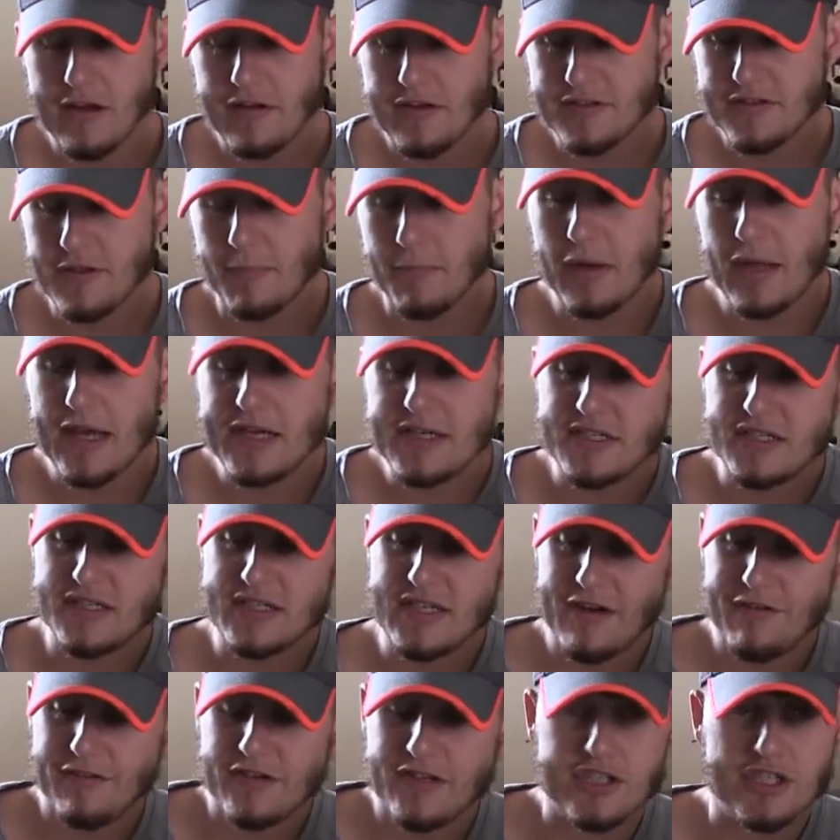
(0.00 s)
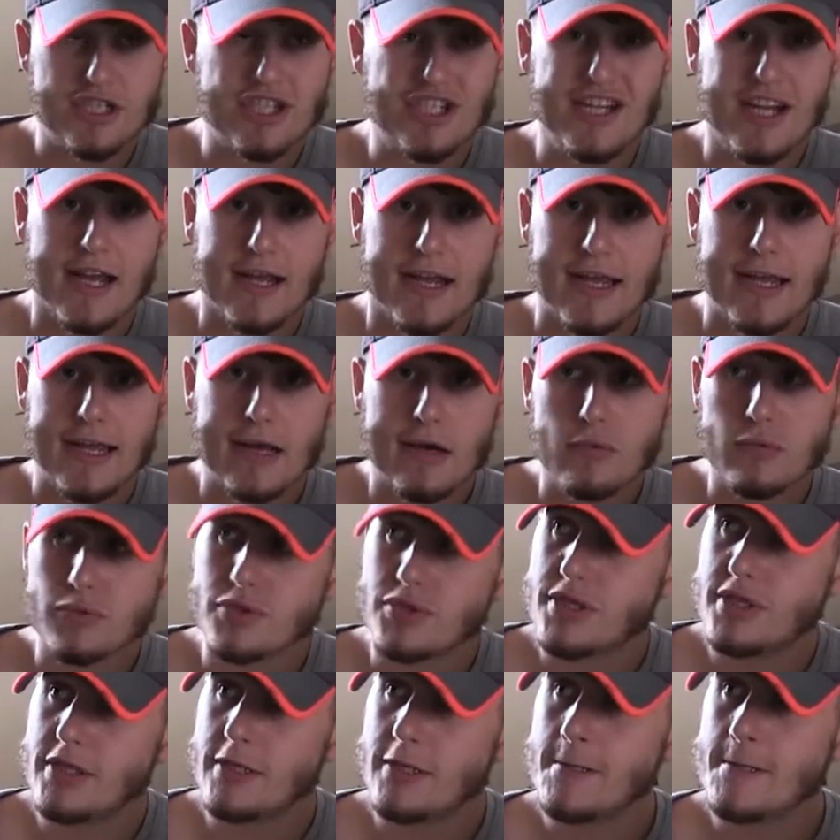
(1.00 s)
Some places definitely to check
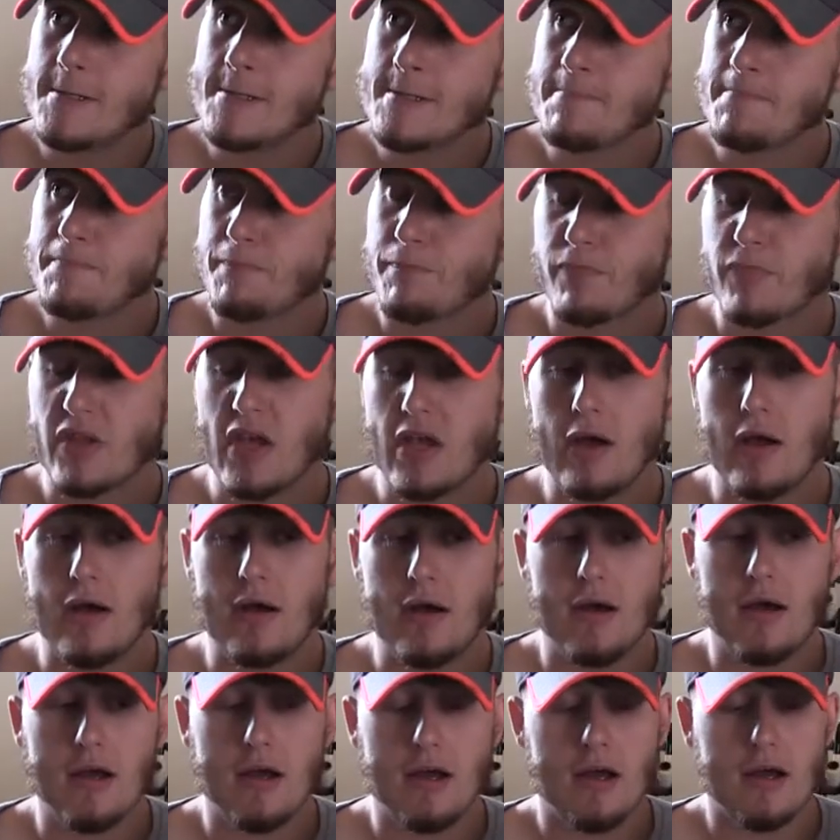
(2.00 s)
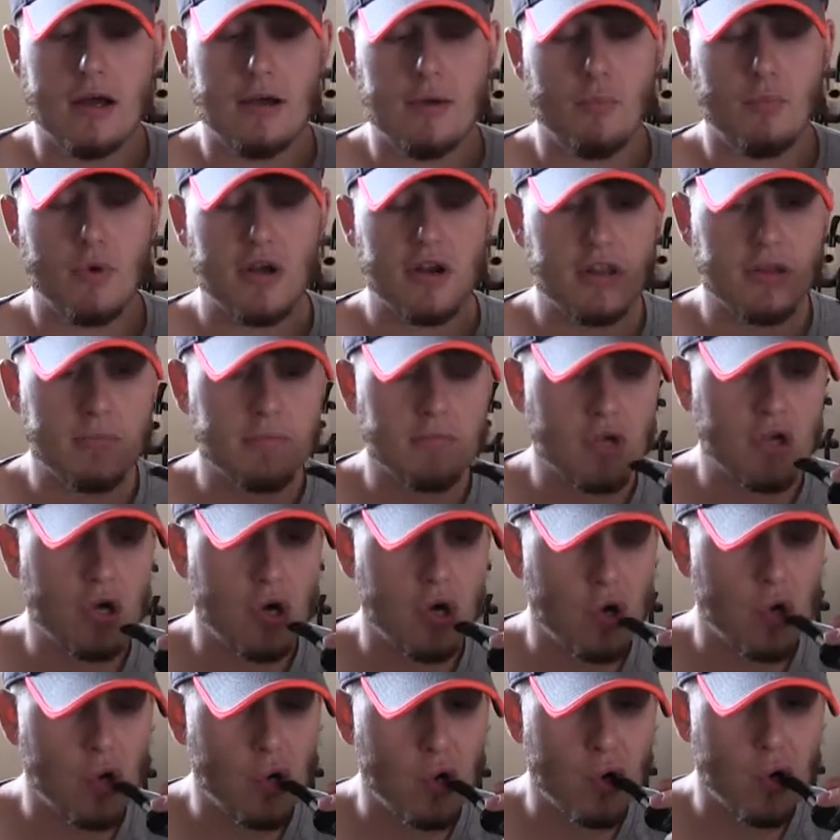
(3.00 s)
out. One of them
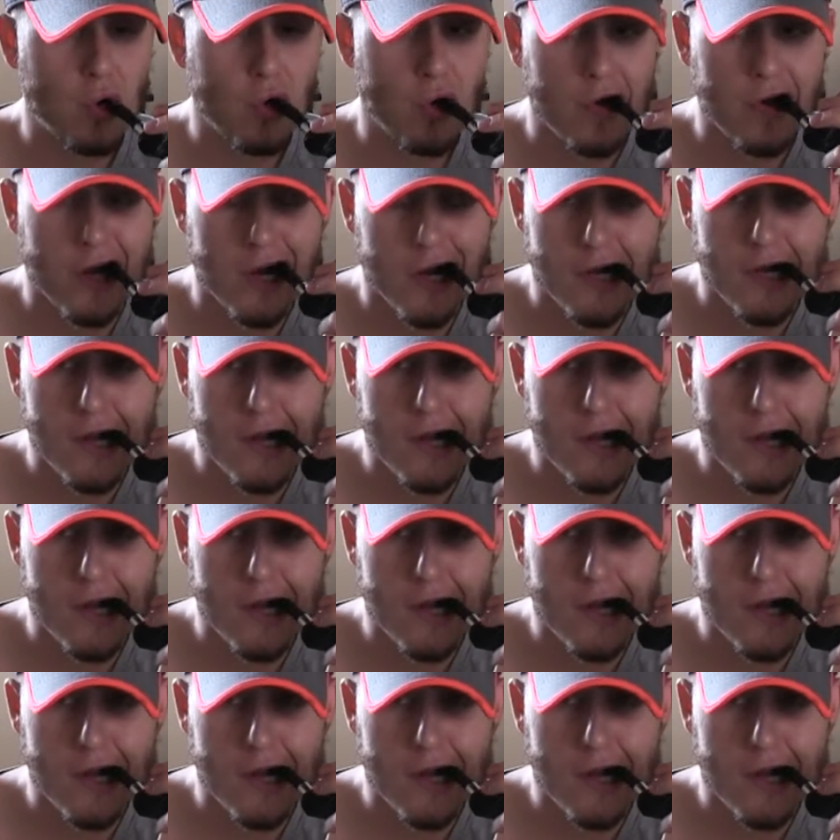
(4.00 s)
called,